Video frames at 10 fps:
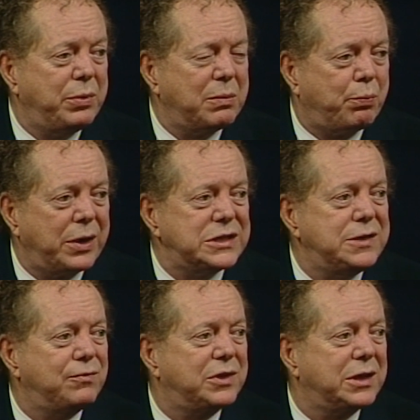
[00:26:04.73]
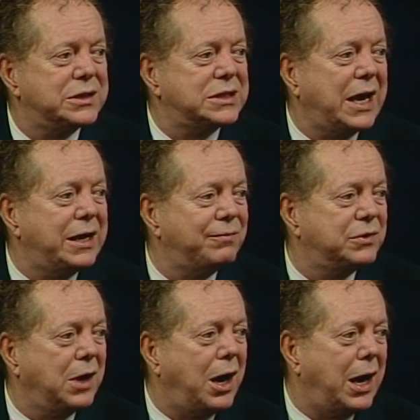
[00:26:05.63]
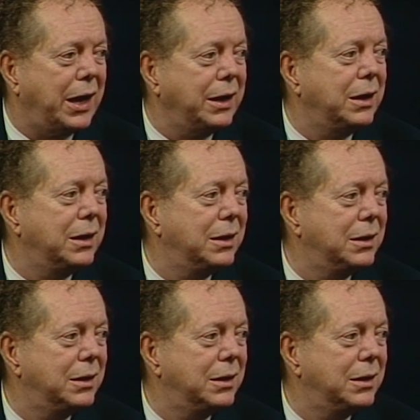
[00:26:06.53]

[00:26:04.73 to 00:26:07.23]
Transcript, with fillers: that will be abrasive to the sight of God.